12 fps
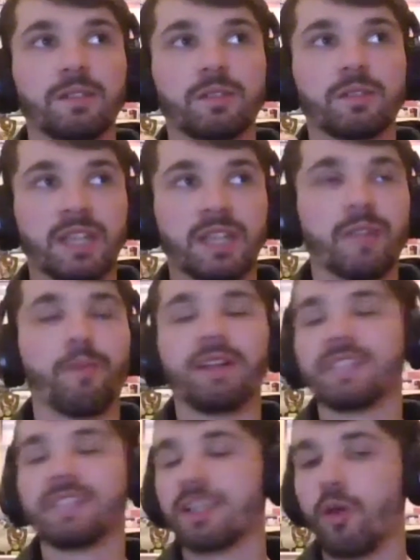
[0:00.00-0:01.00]
kind of
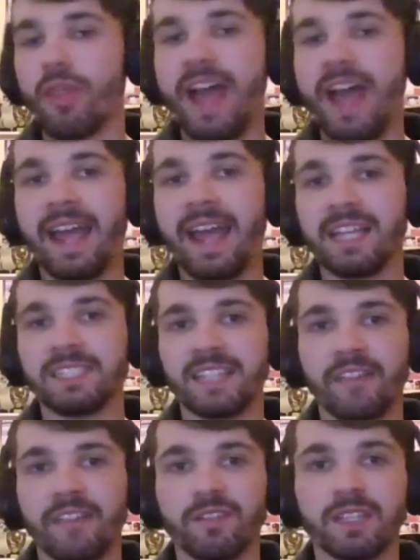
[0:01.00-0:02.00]
building on that is
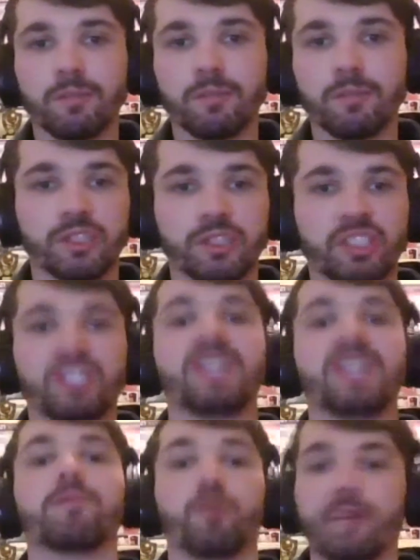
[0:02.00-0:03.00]
definitely the more
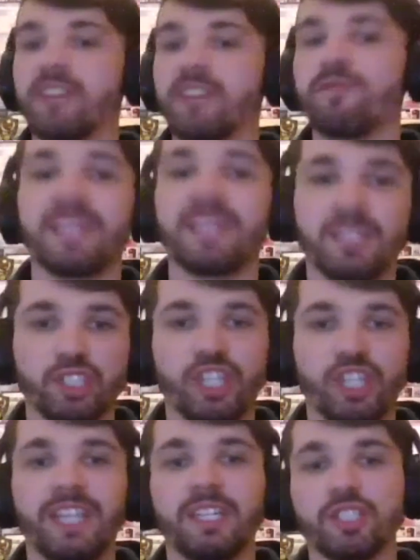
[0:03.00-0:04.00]
sustainable way of making
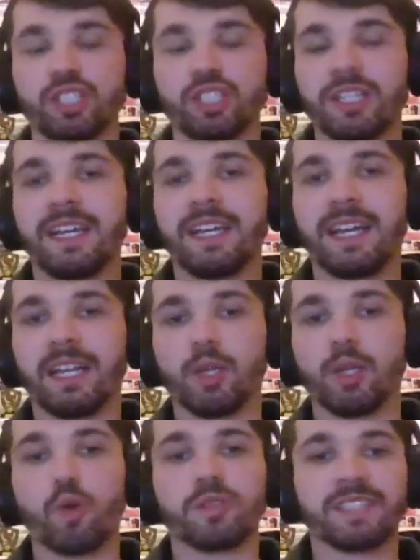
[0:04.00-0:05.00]
change
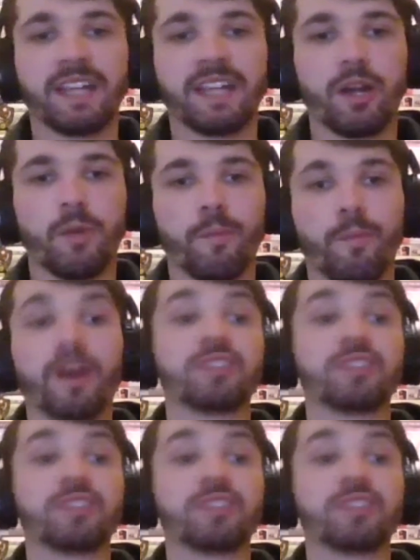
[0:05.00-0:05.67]
long term. But so